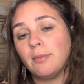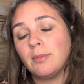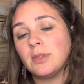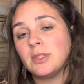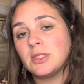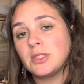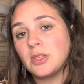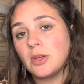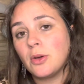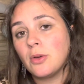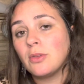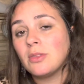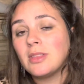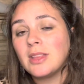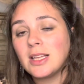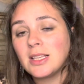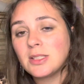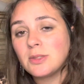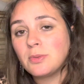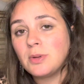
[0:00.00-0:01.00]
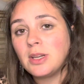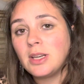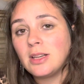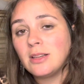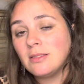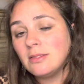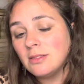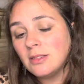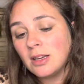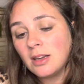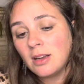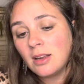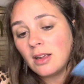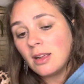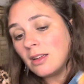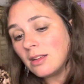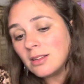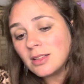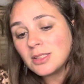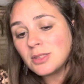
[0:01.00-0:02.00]
So that's what
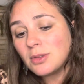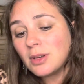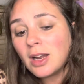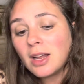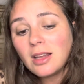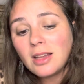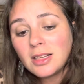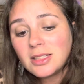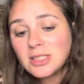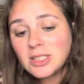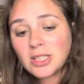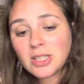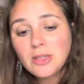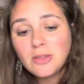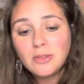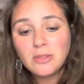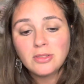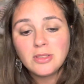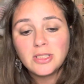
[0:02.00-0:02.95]
I like to do.